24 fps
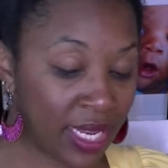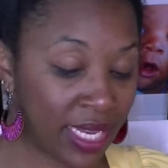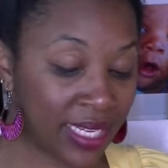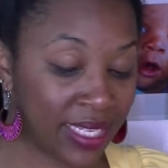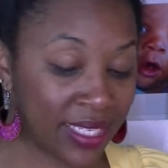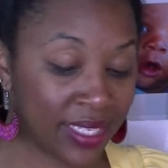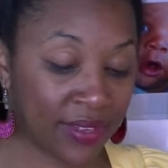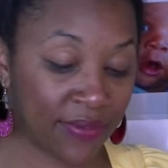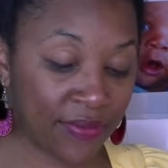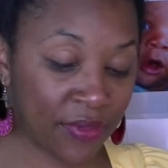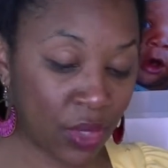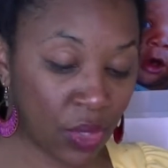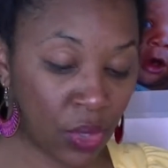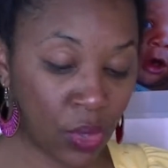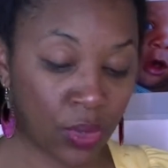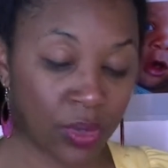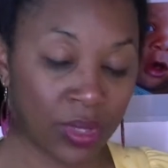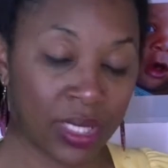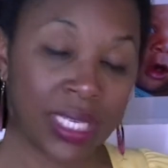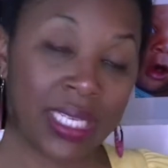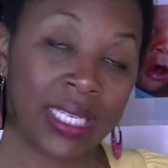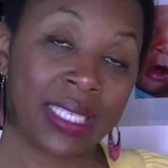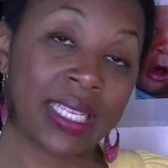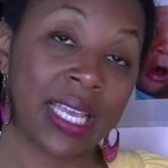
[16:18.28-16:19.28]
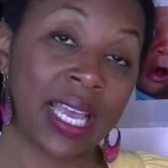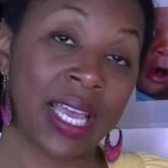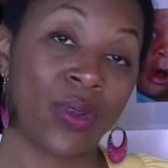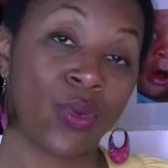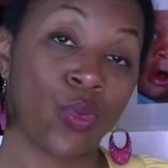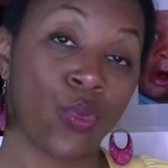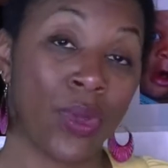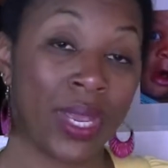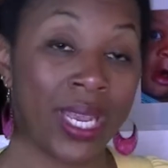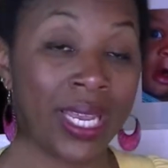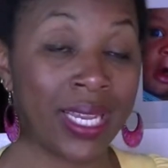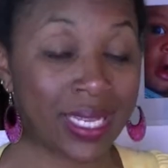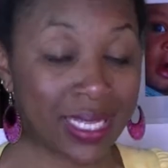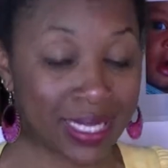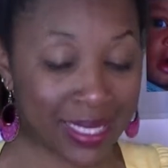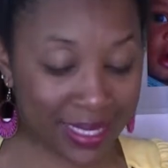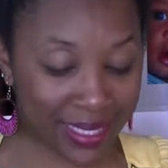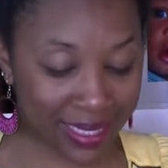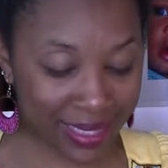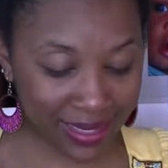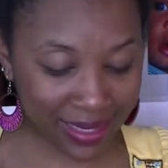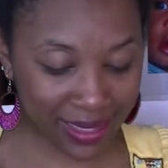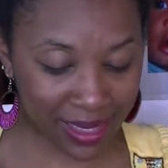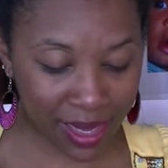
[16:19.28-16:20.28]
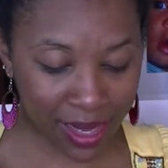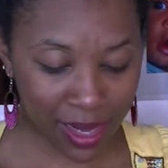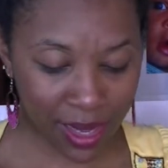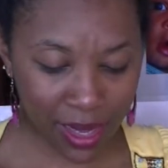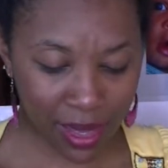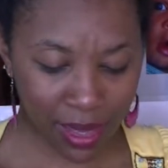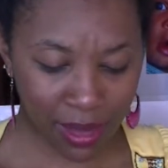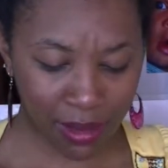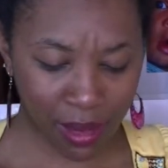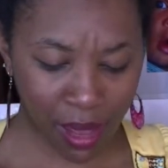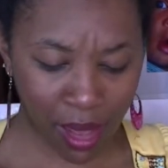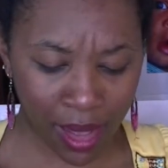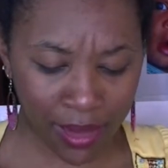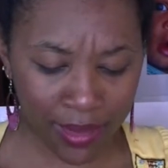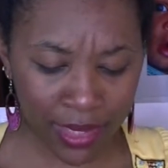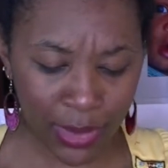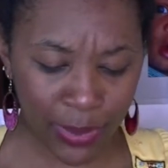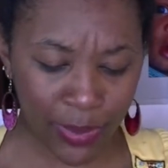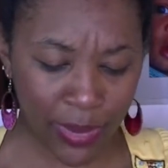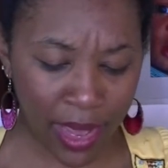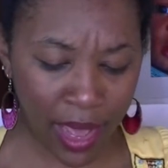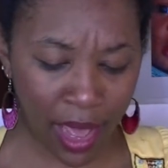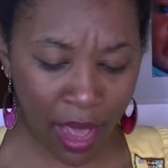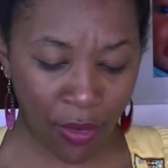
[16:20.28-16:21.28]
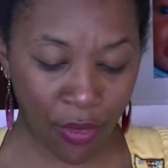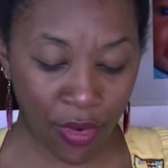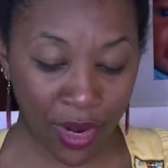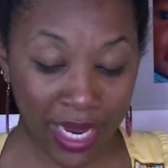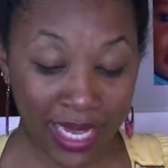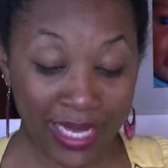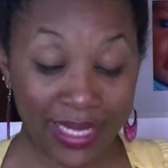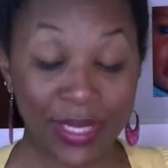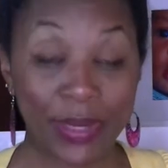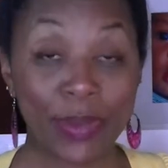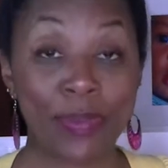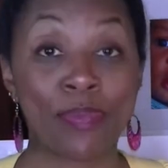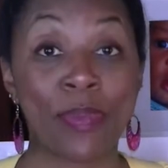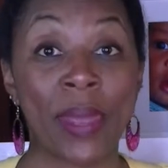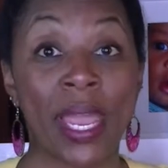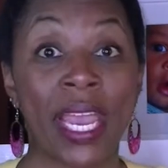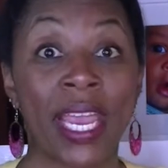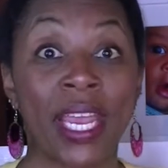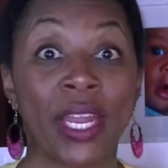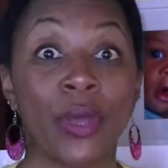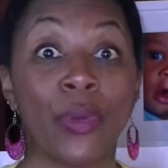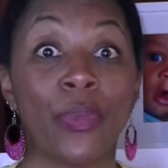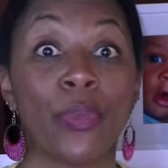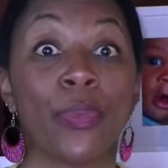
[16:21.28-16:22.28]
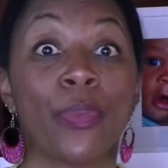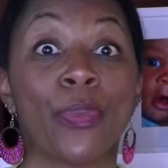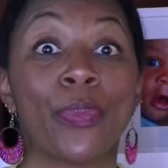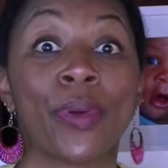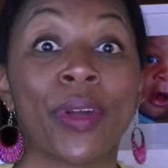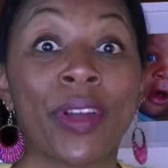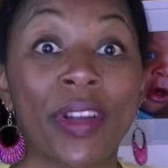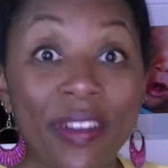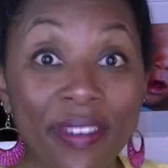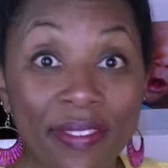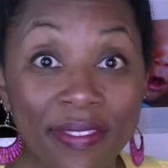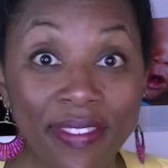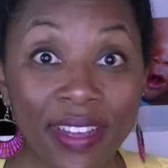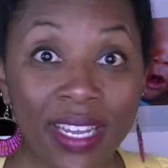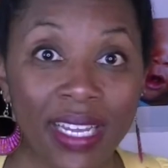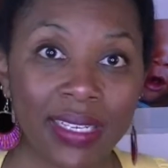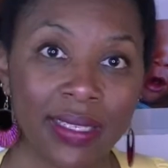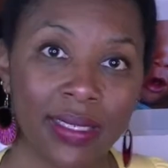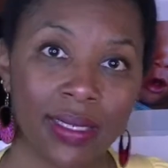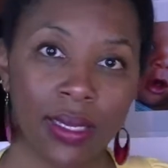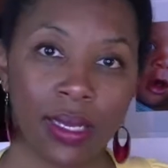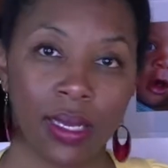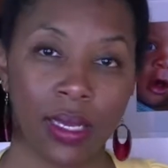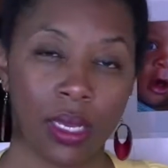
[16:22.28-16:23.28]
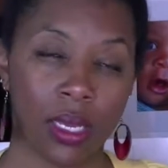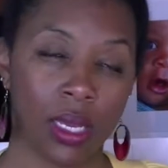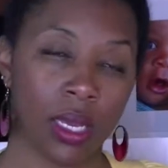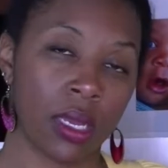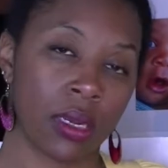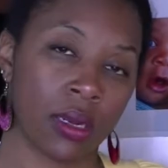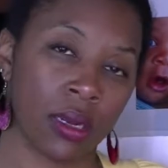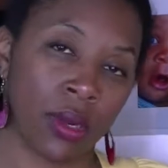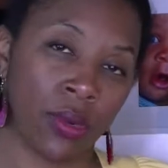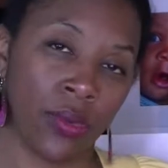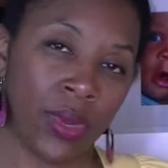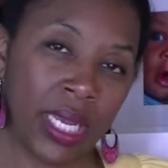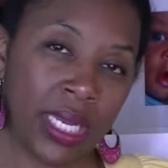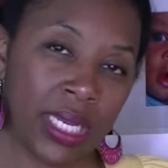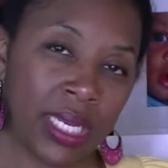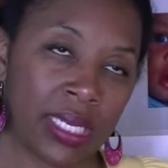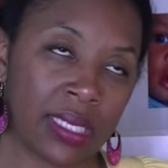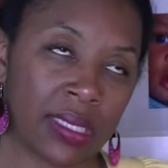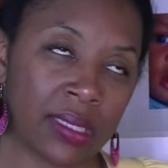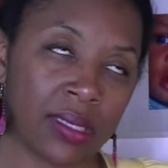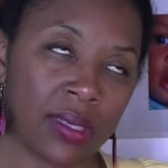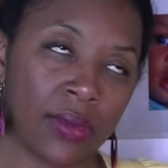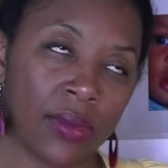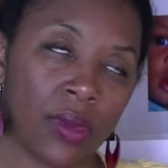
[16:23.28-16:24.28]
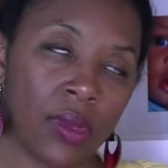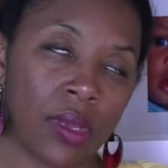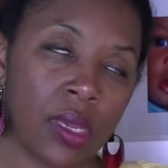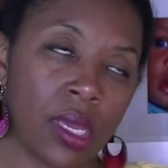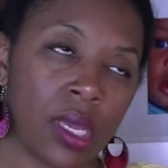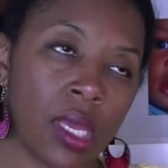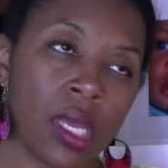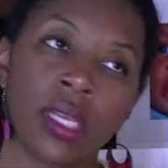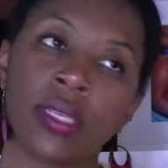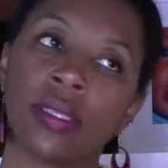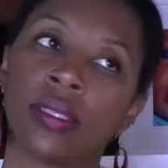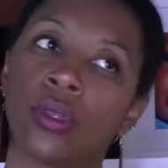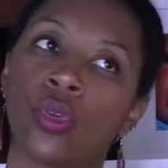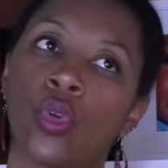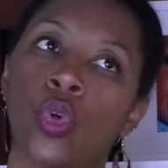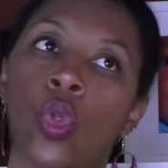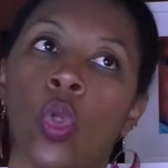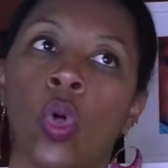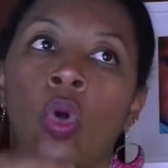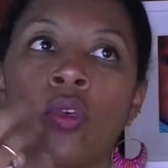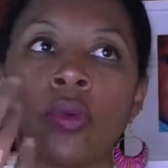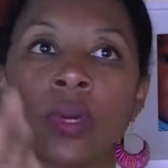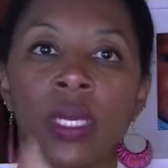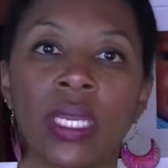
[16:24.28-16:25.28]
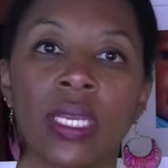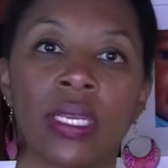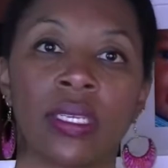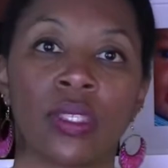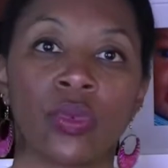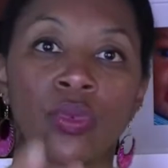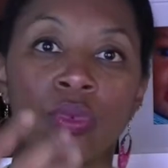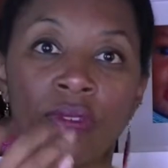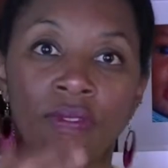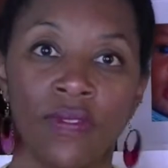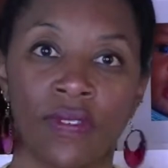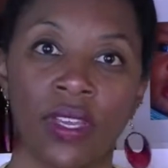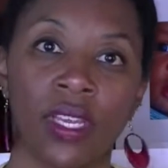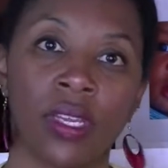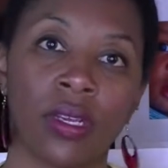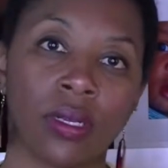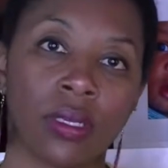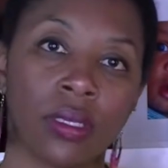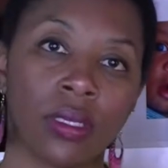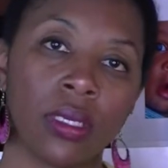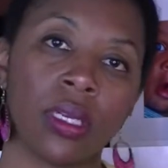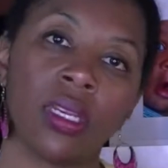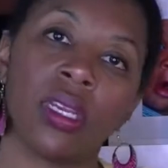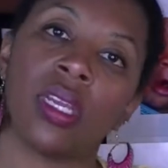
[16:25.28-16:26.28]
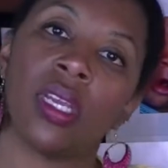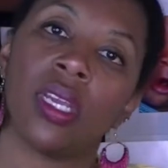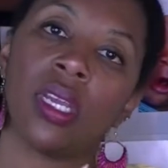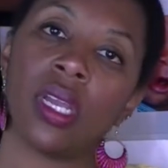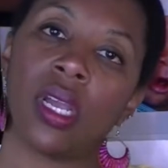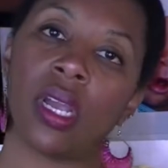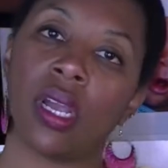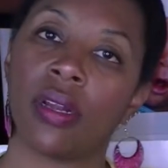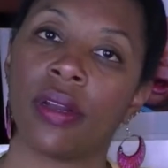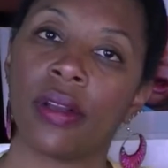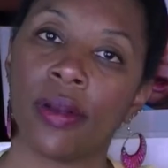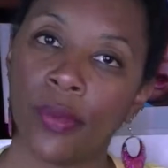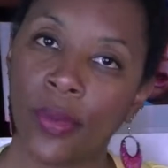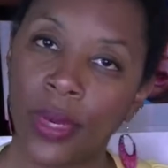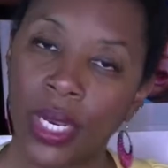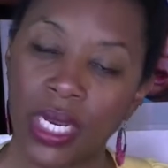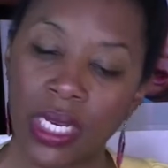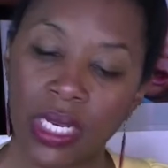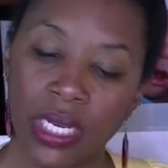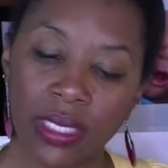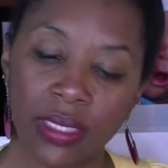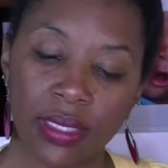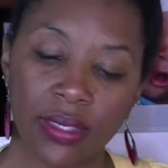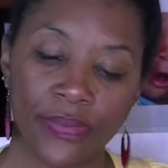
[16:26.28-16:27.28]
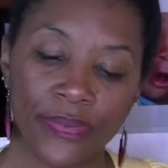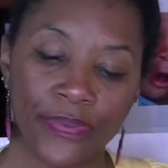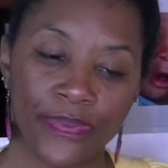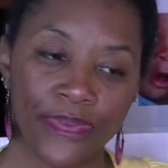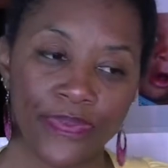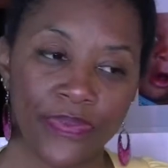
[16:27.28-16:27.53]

in difficulties and weaknesses, God's power is made perfect in our weakness. His glory is revealed in our weakness.